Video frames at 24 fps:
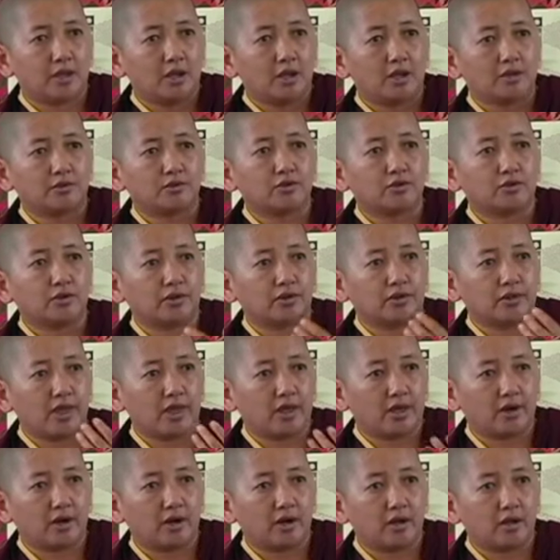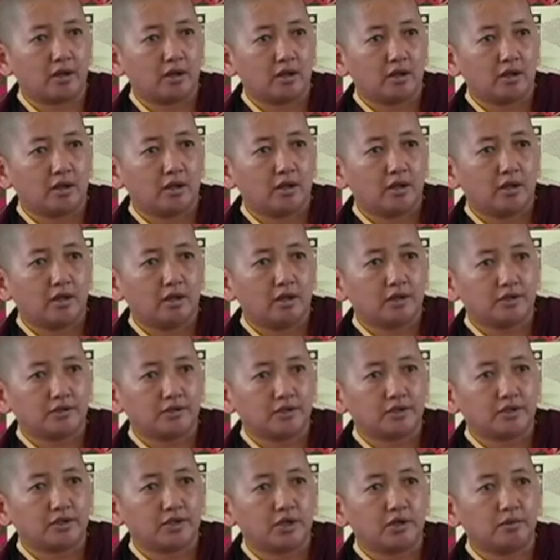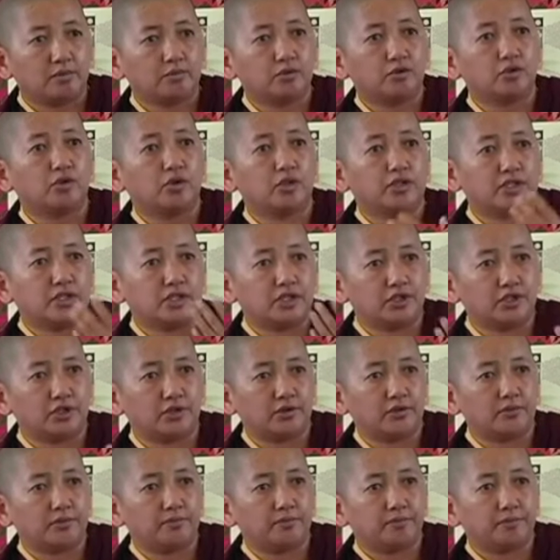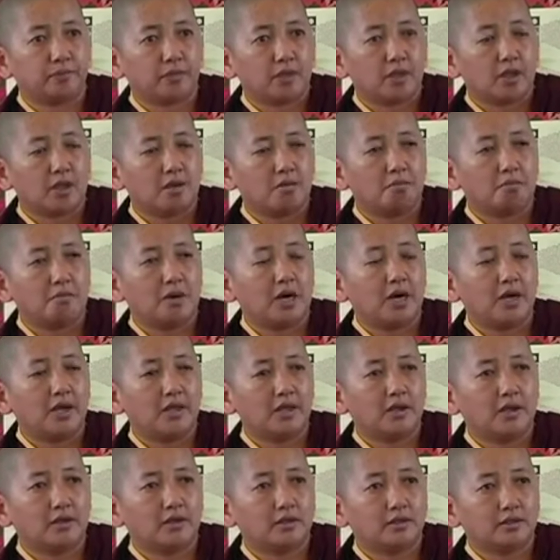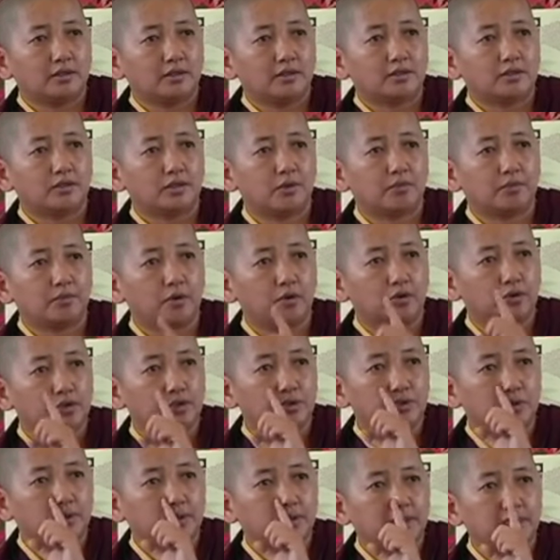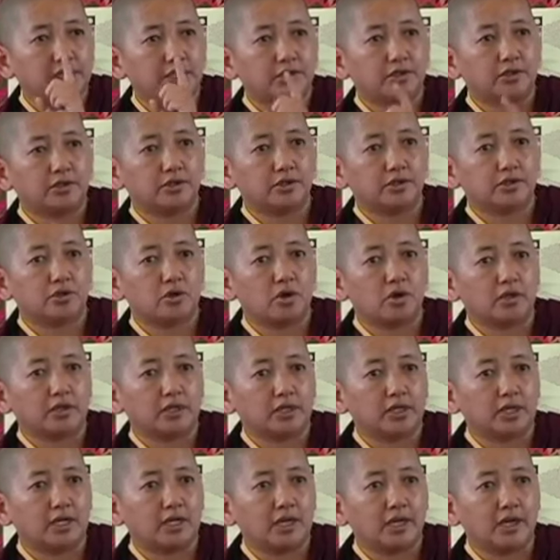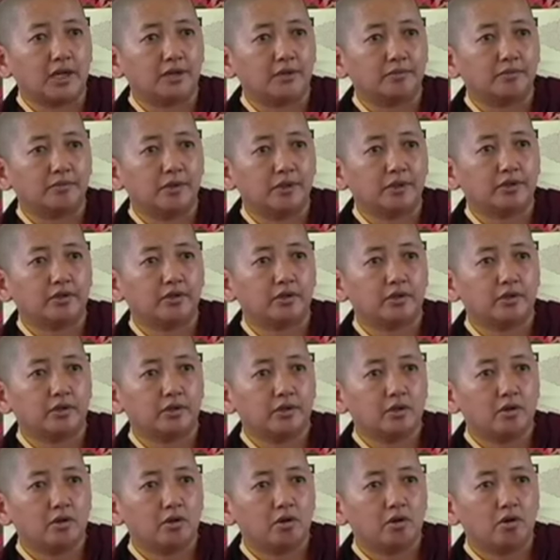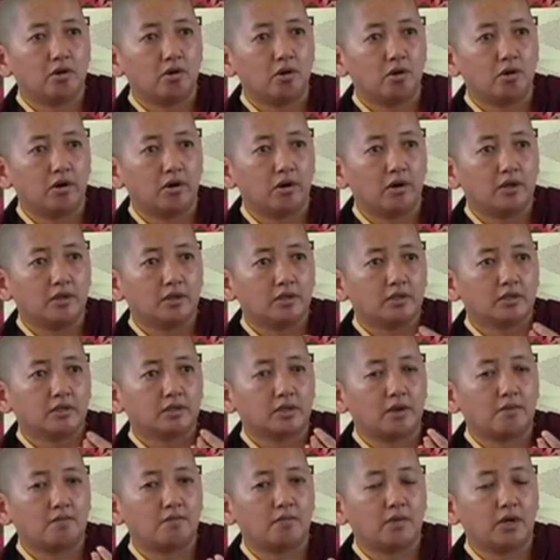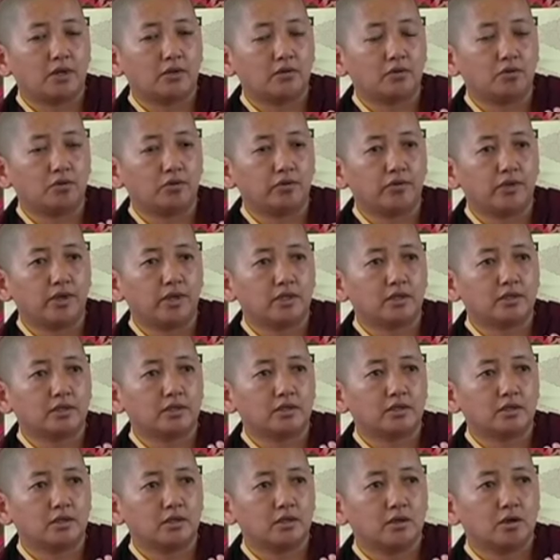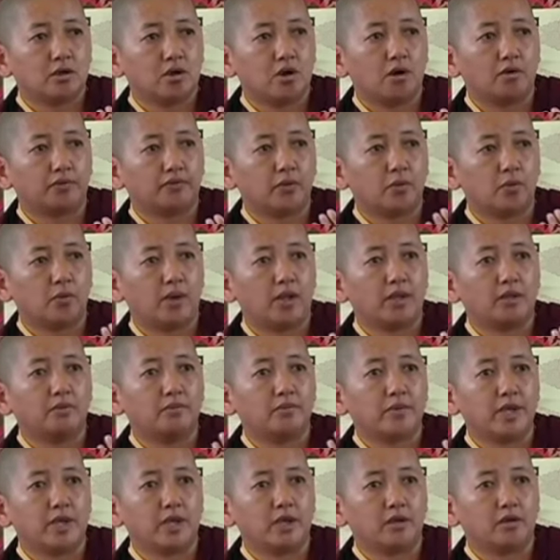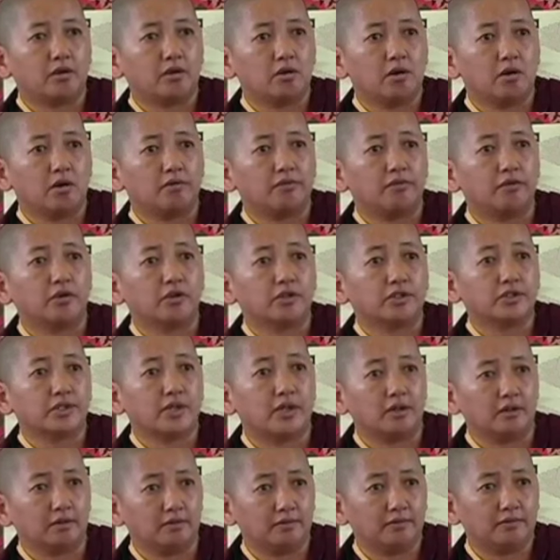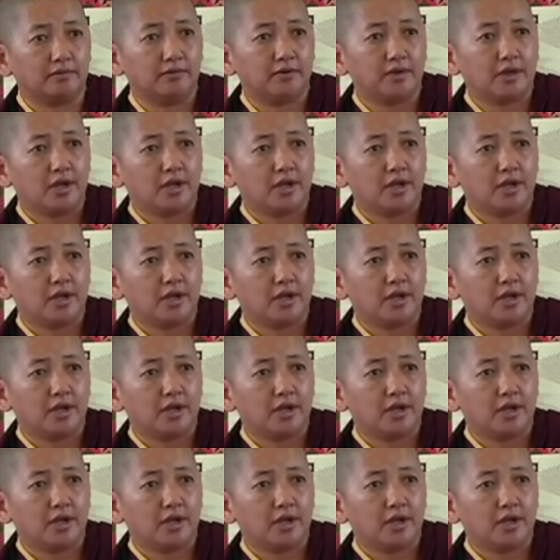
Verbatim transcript: And so the thera is the term to a teacher. Mahayanist's approach to a teacher is called a kalyan mitra, or someone who thinks of the well-being of yourself.